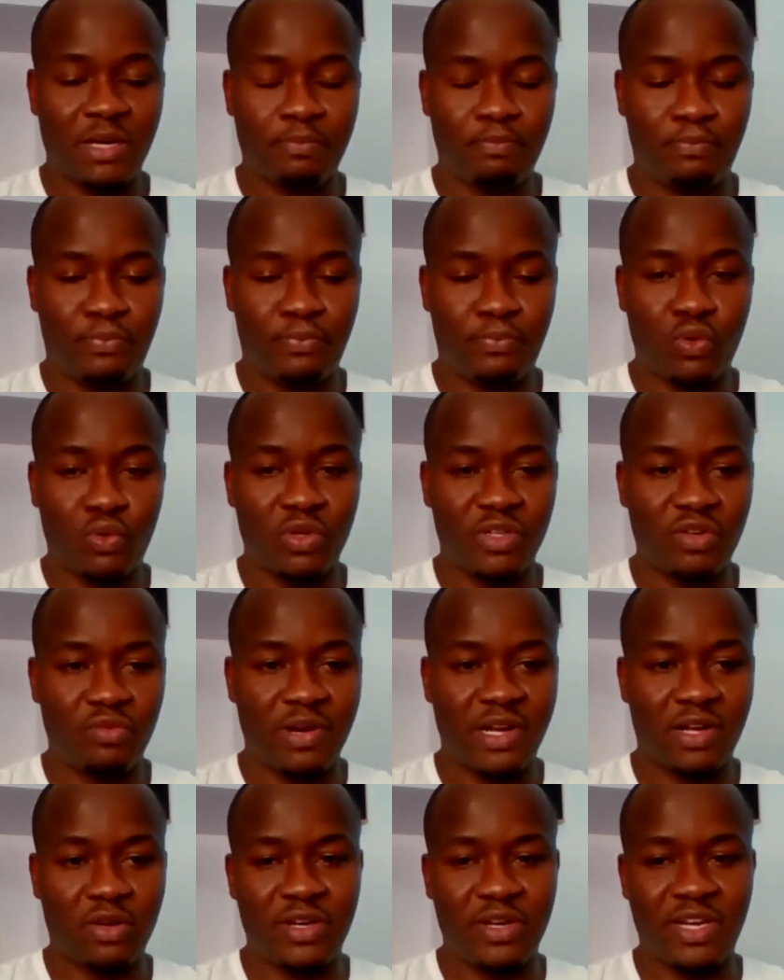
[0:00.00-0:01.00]
broken the
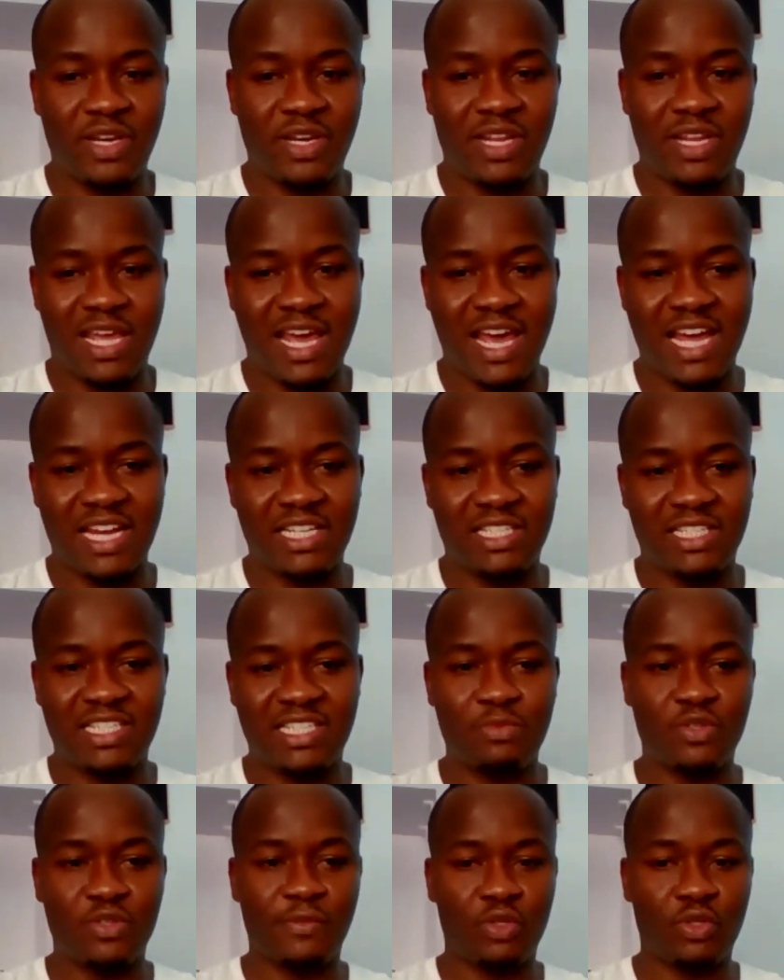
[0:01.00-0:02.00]
record they had in
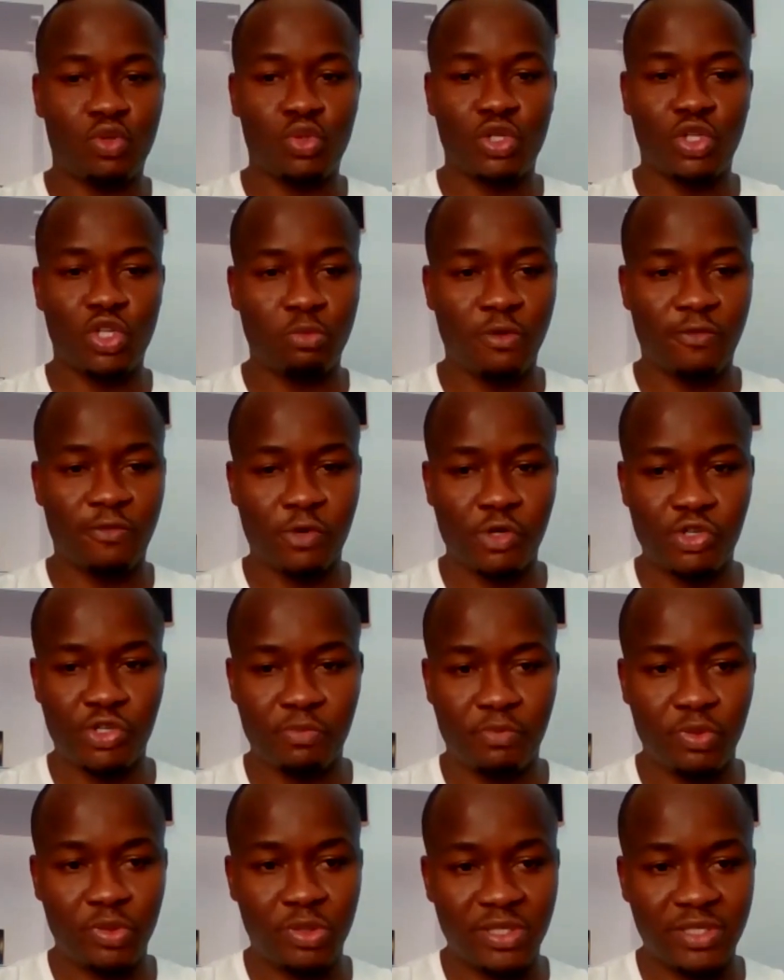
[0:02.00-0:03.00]
terms of the total number of
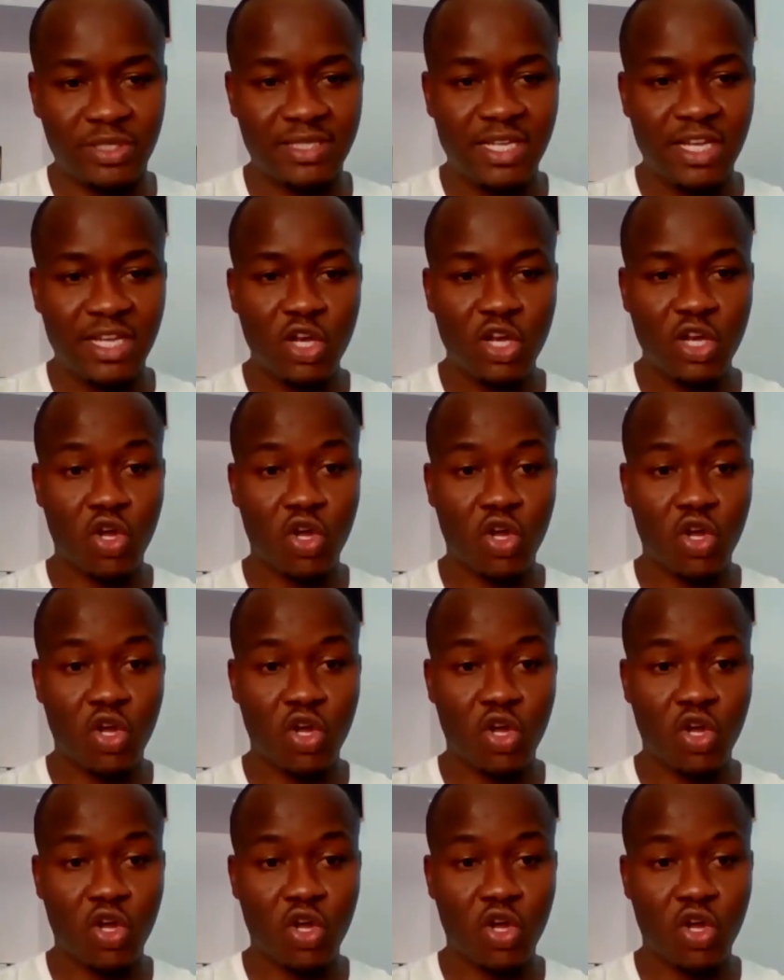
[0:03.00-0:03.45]
contributors